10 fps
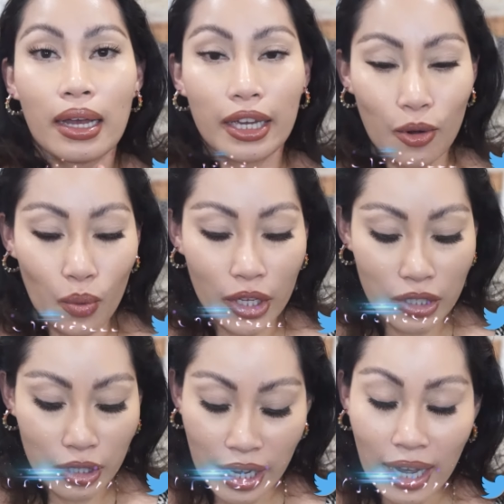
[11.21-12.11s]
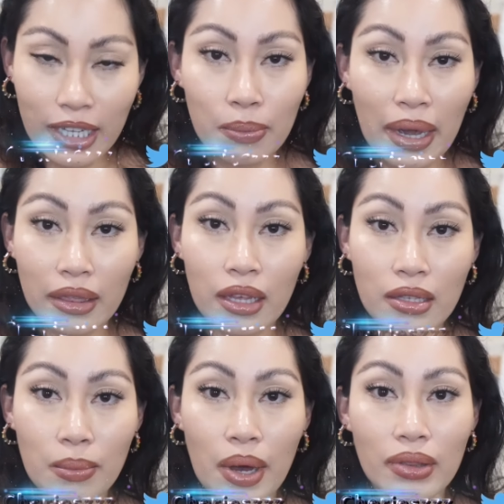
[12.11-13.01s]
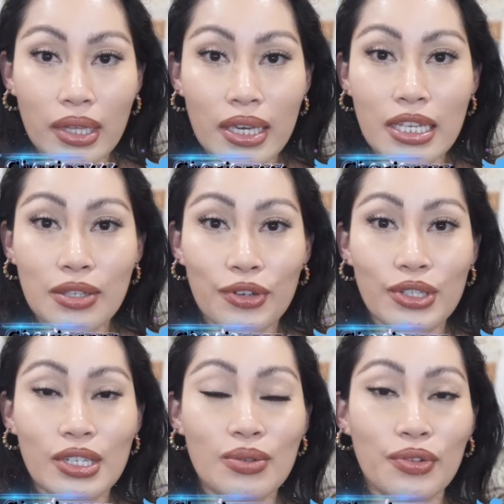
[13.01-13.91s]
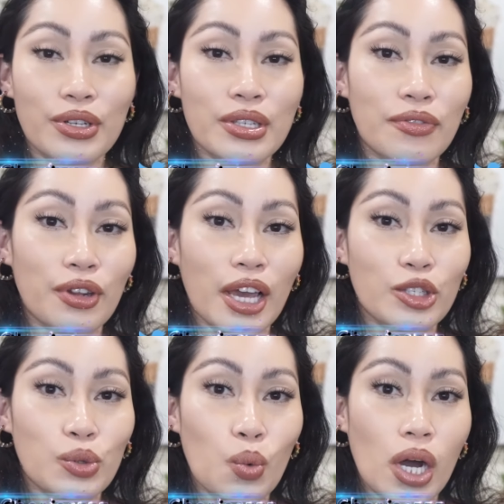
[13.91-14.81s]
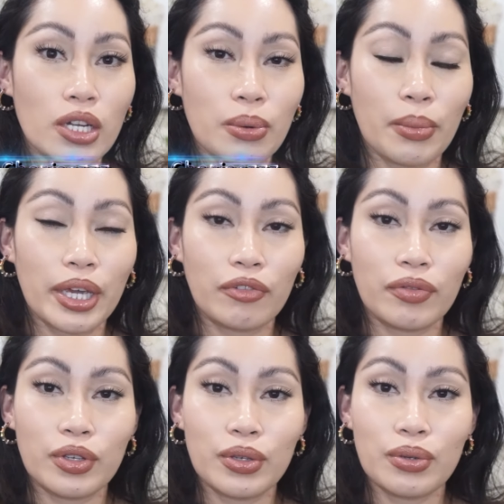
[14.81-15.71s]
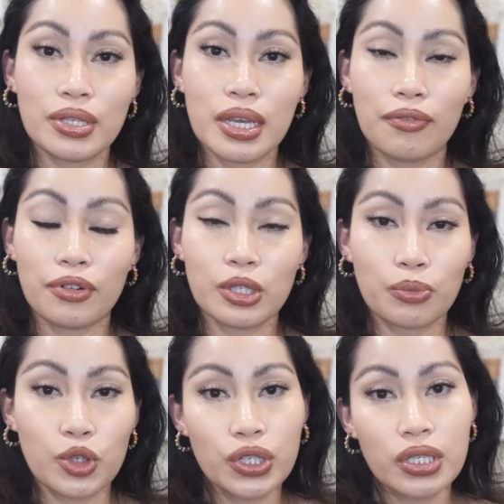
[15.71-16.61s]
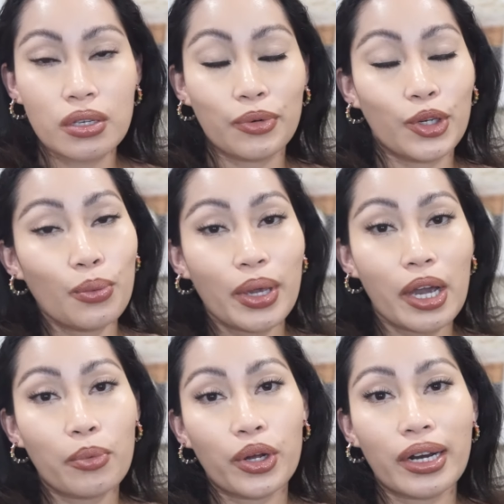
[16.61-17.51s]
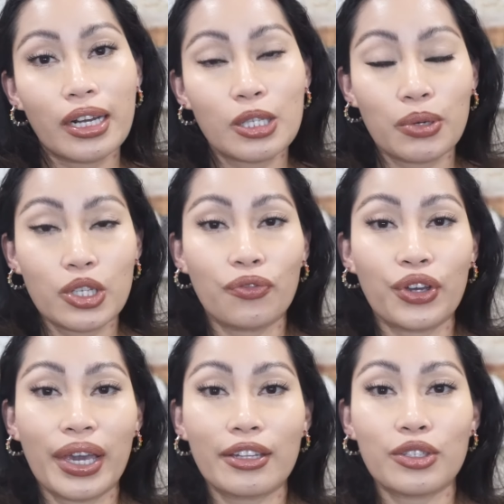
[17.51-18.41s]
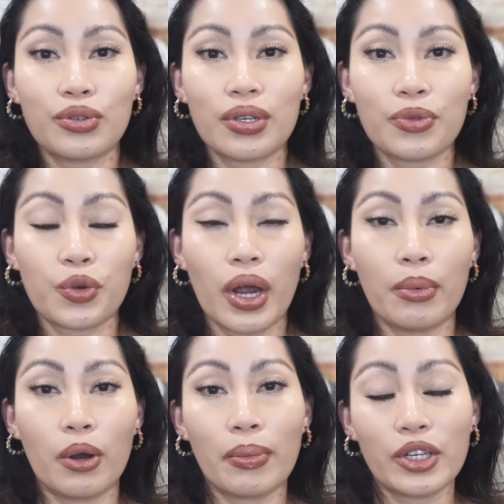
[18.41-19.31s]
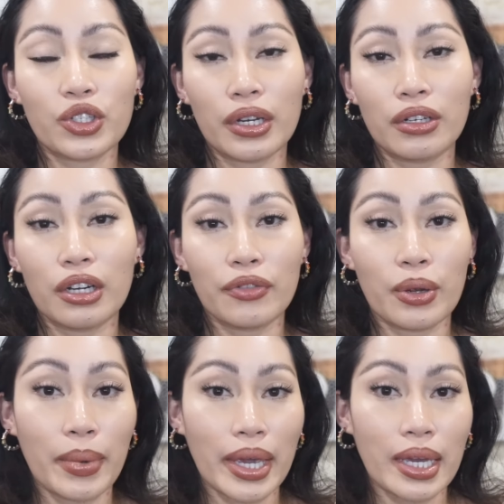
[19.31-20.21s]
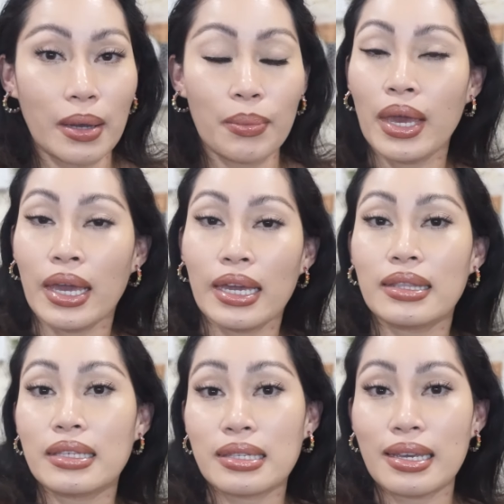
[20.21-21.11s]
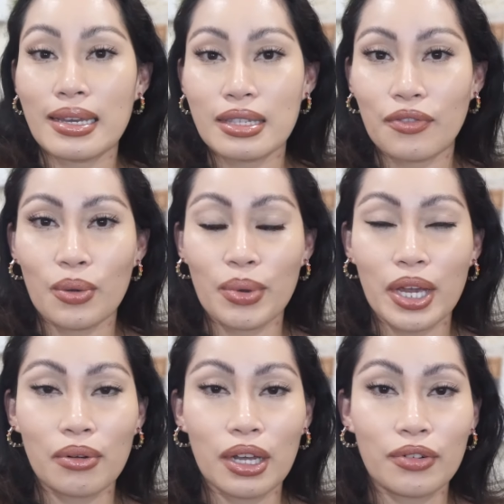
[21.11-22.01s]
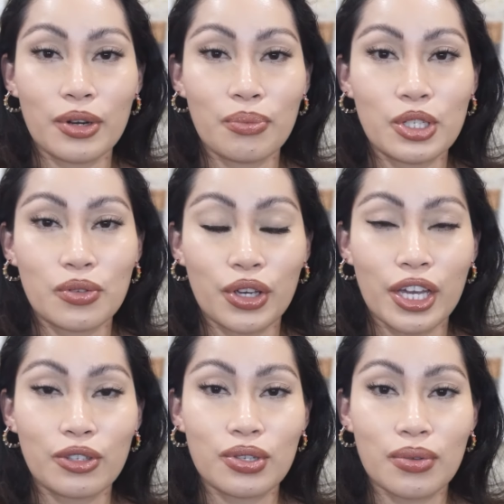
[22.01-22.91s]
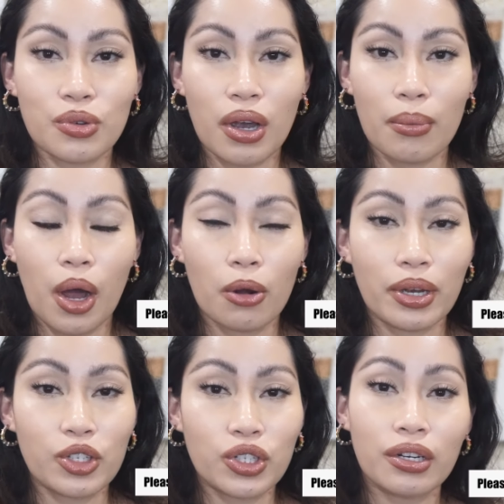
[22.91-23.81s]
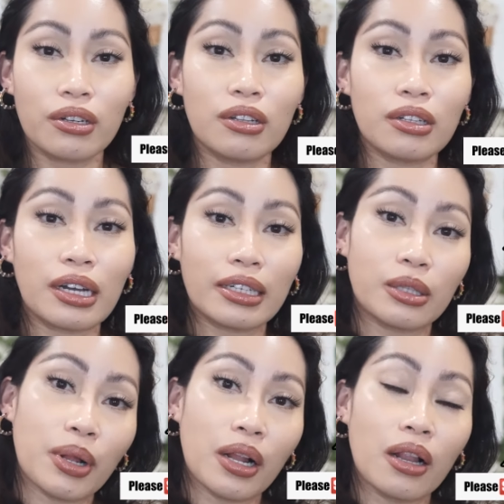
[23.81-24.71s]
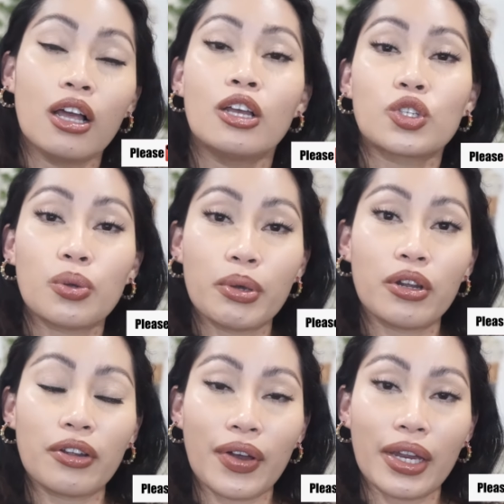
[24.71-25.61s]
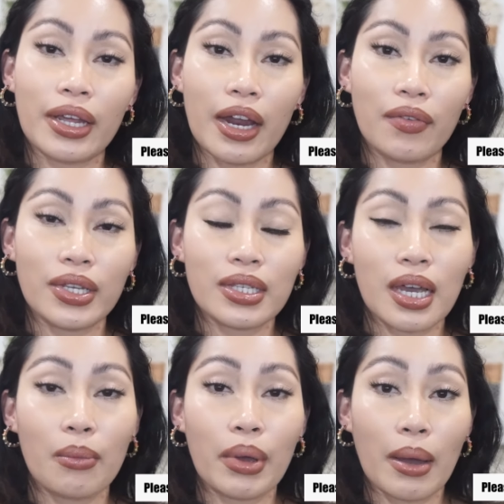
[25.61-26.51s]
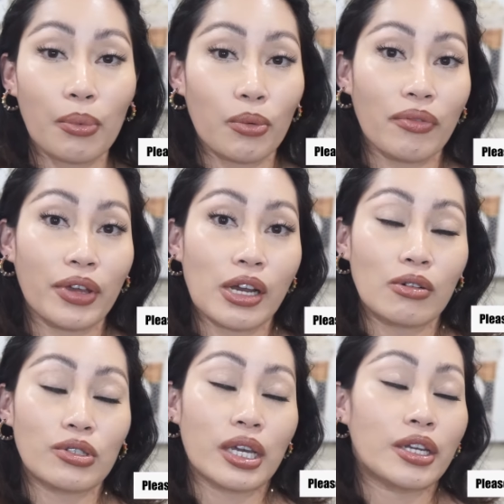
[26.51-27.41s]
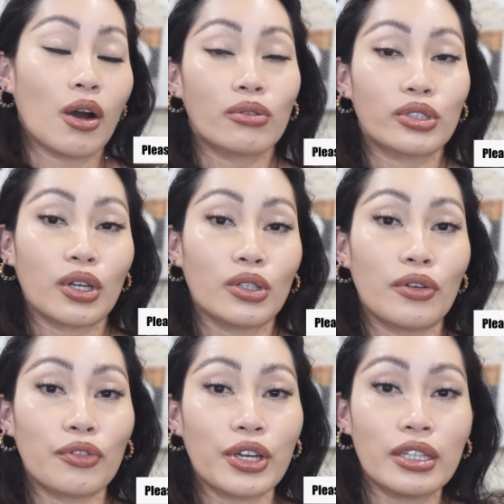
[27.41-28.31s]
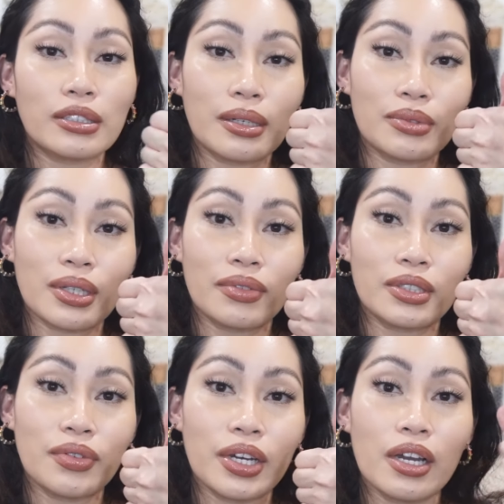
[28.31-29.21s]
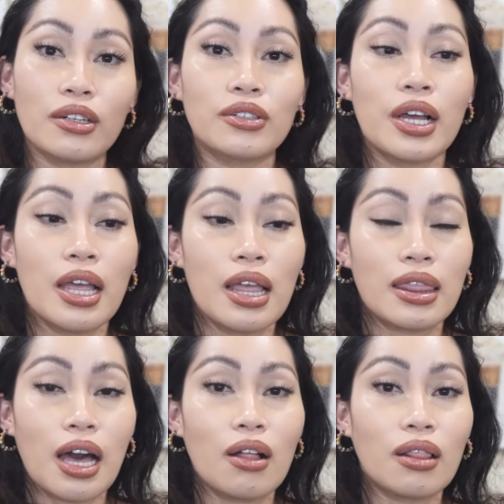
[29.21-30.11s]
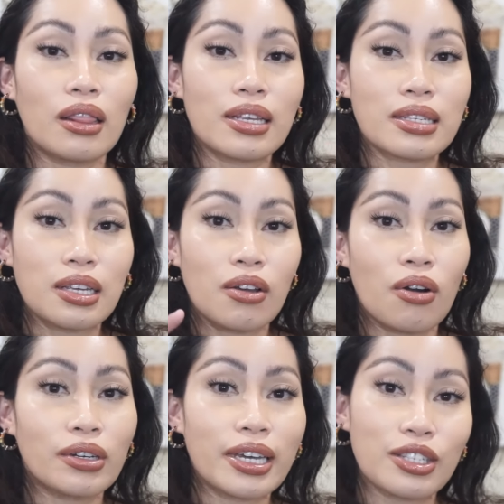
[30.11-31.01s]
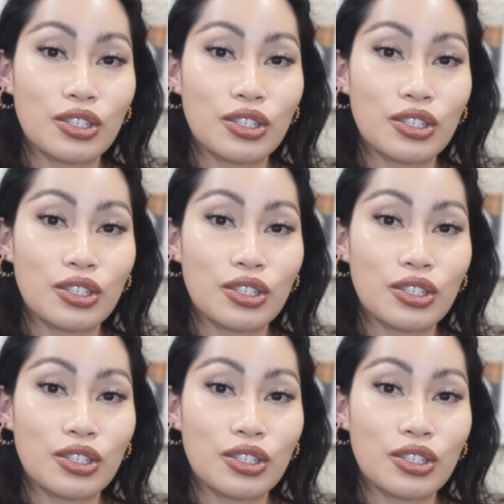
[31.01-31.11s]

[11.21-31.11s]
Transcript: cannot wait to tell you guys my thoughts about these. First things first, if you like to watch makeup reviews and first impressions of new makeup products, please don't forget to subscribe on my channel. If you're a makeup enthusiast, if you're a makeup lover, please don't forget to subscribe on my channel. Click the bell so be notified every time I upload my videos, and also don't forget to thumbs up this video. Now let's go get